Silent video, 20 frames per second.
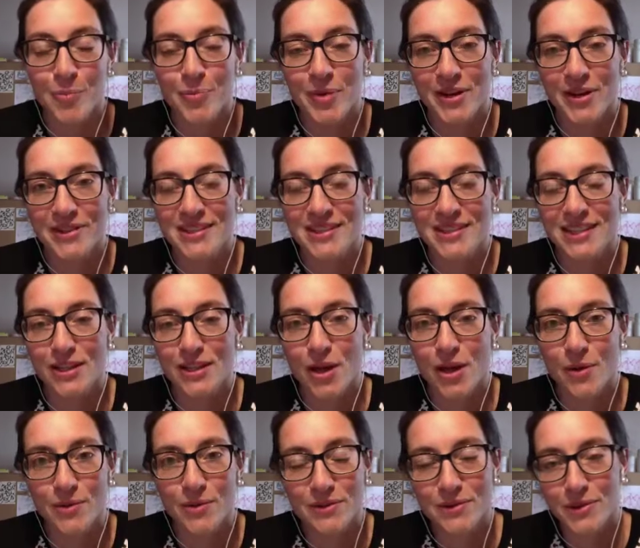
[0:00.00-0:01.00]
But
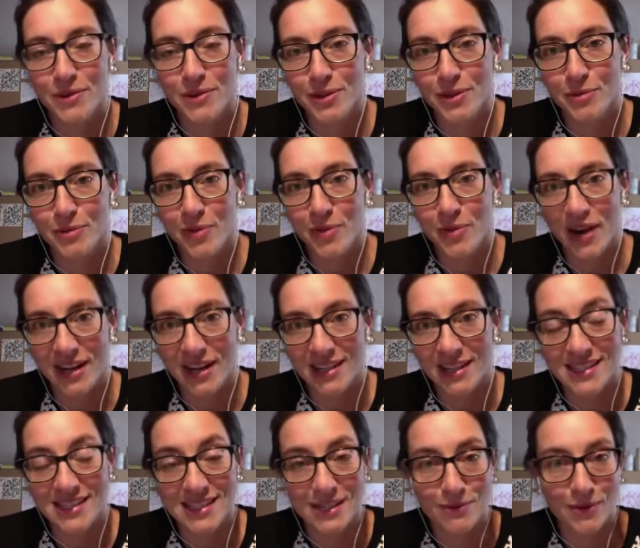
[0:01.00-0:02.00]
going through the
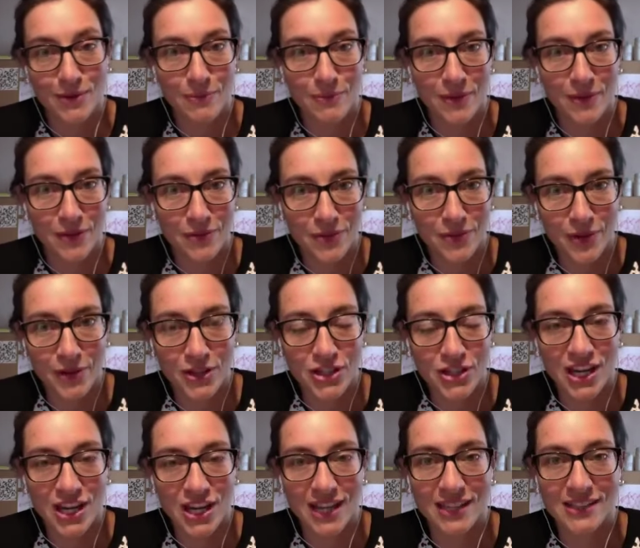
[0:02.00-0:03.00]
pregnancy with my third
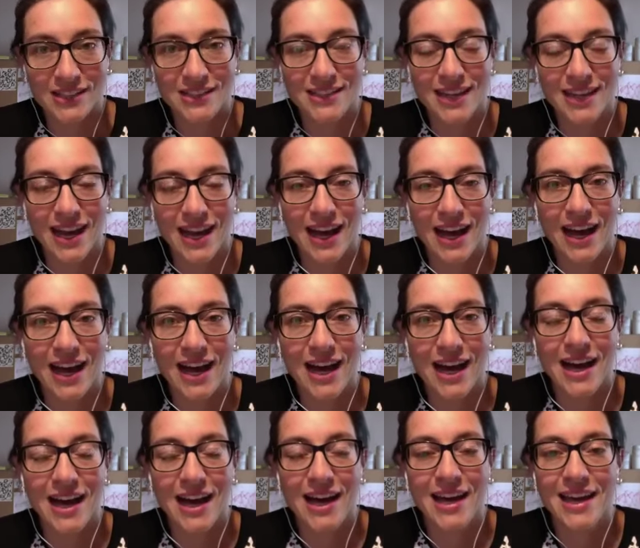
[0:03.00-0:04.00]
child,
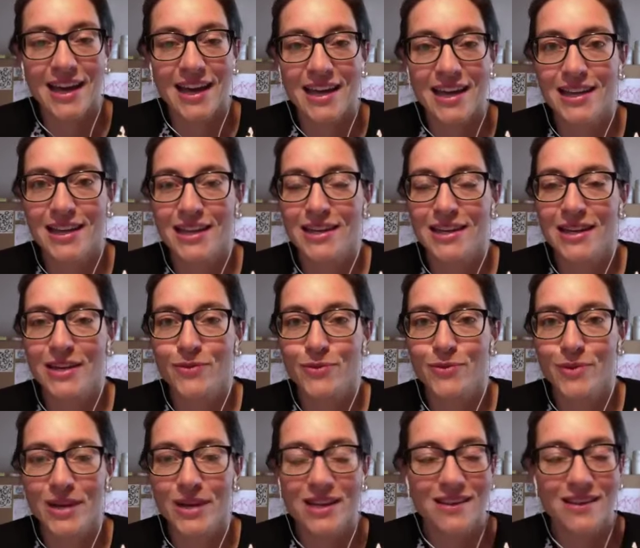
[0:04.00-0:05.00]
I
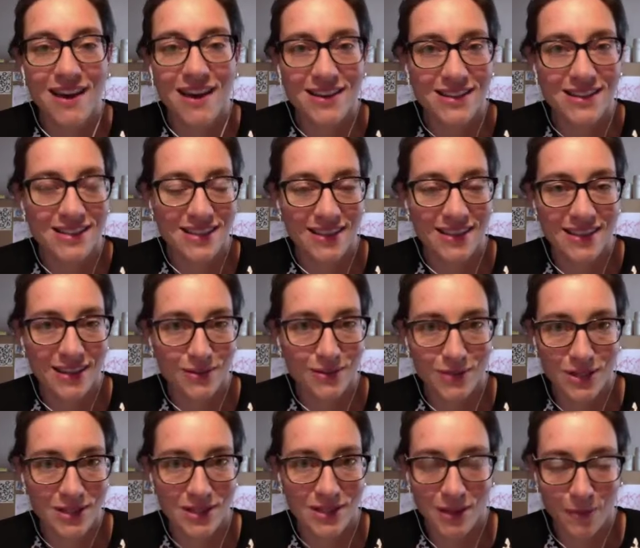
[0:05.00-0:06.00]
realized that there
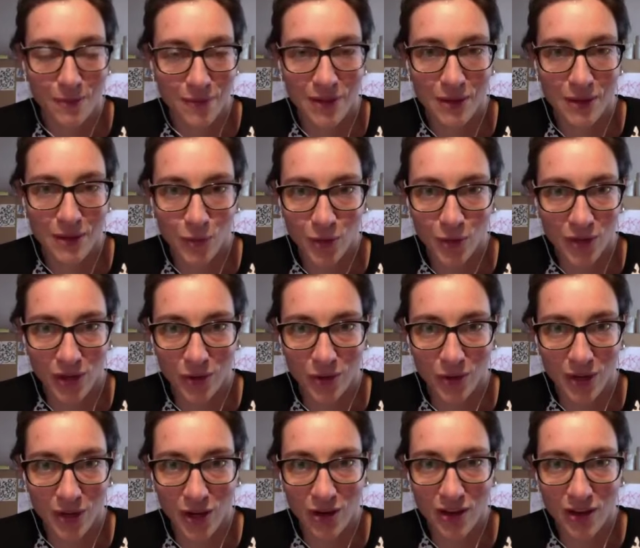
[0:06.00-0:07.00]
was something more
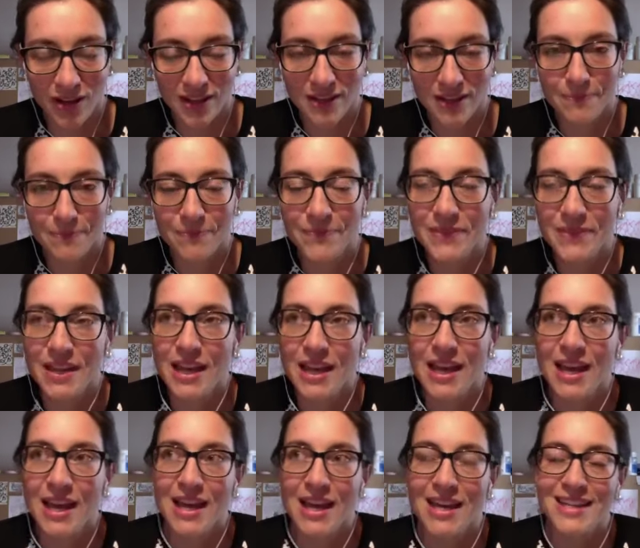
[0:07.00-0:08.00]
going on.
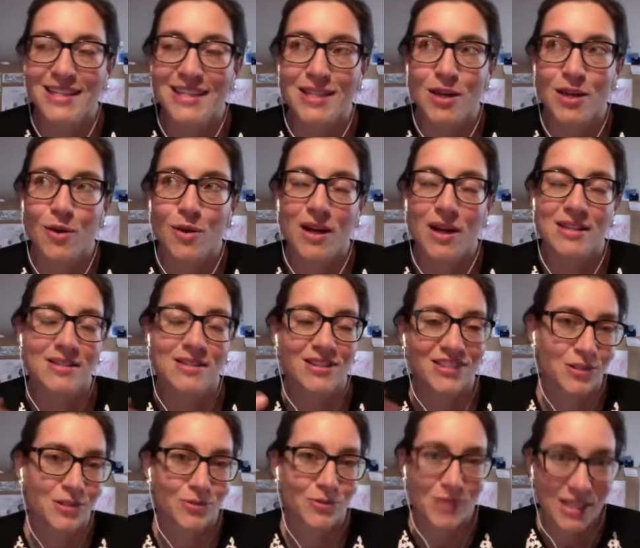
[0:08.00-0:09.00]
So I
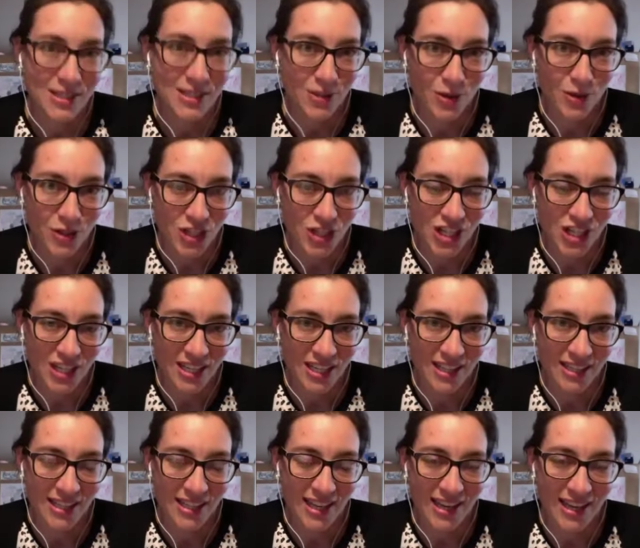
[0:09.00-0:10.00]
started
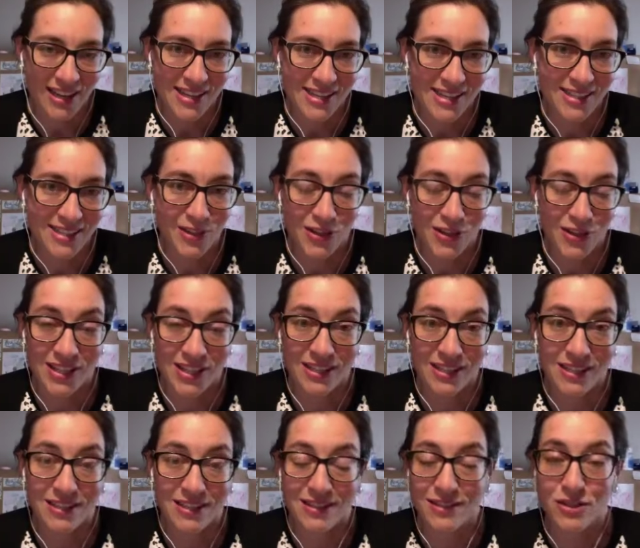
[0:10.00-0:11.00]
researching, I started
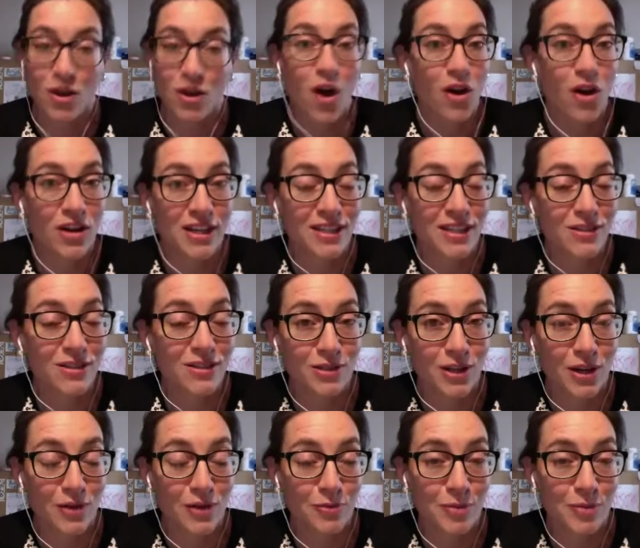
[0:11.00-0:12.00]
talking to a
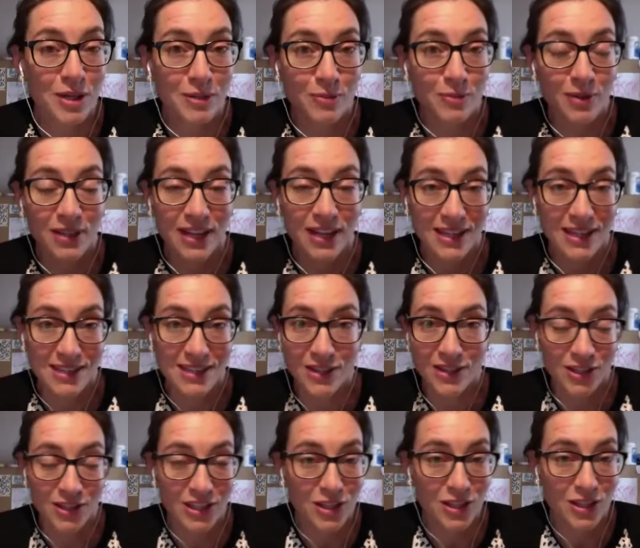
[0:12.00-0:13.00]
lot of people, I
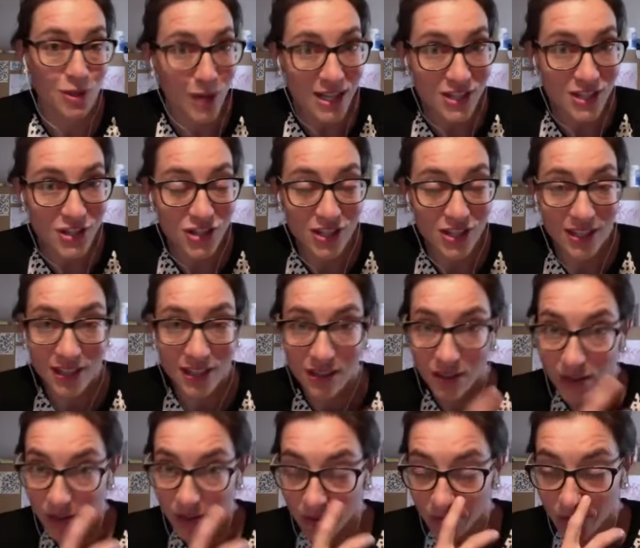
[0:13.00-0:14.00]
started questioning a
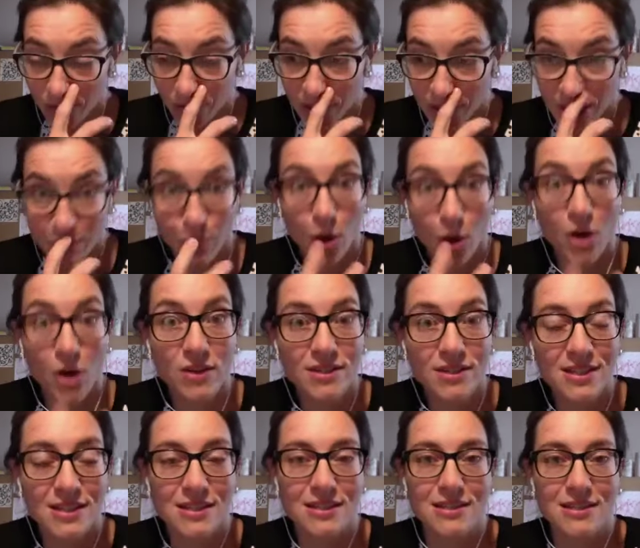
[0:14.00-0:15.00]
lot of
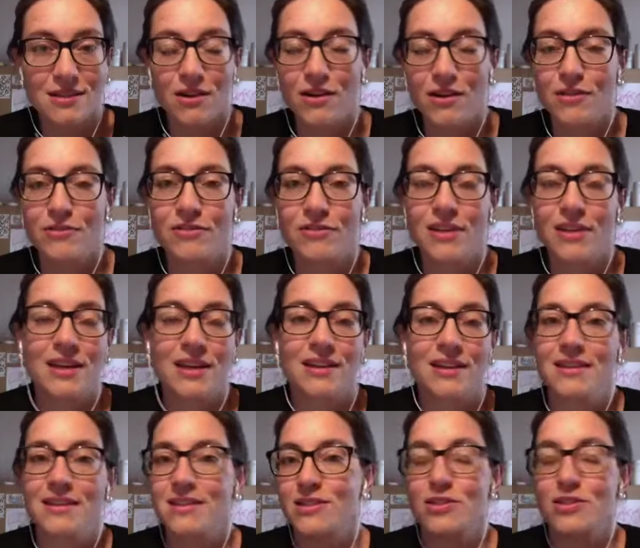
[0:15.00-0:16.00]
responses of
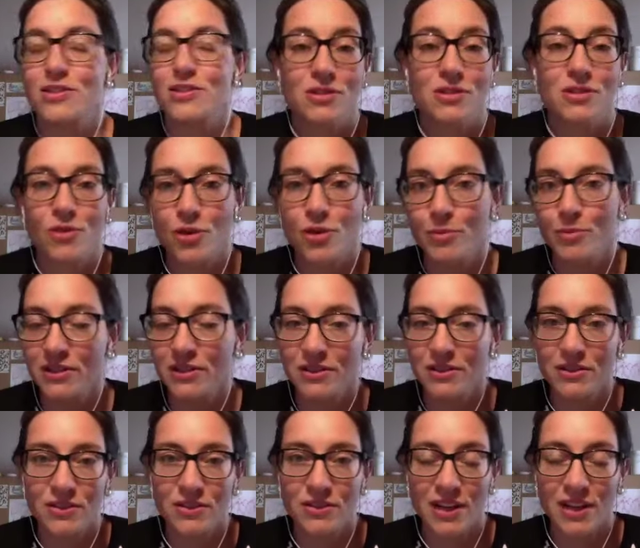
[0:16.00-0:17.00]
like, this is just
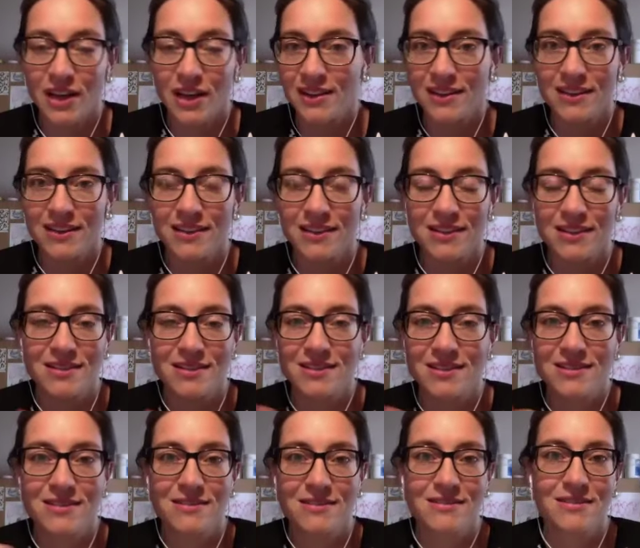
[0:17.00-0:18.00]
normal, or like,
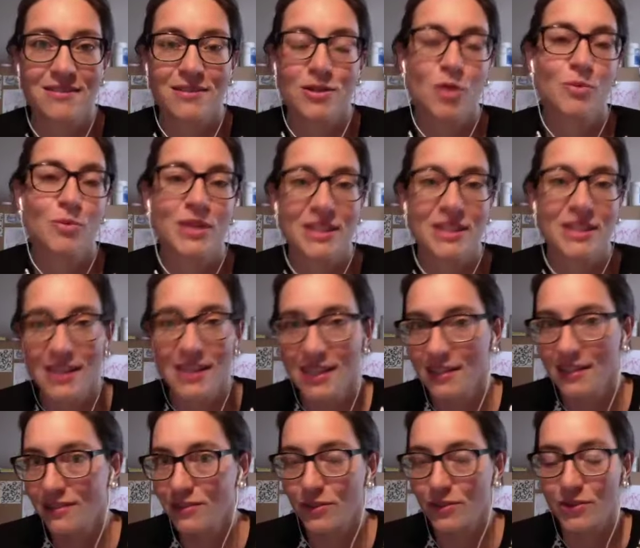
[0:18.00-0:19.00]
it's no big
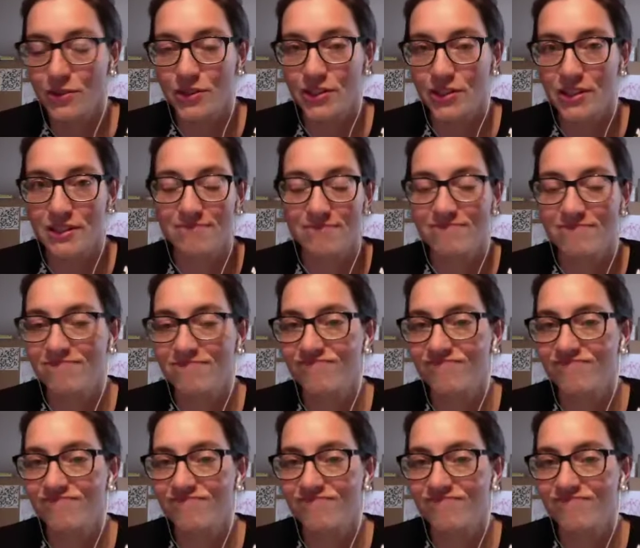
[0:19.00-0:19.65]
deal, or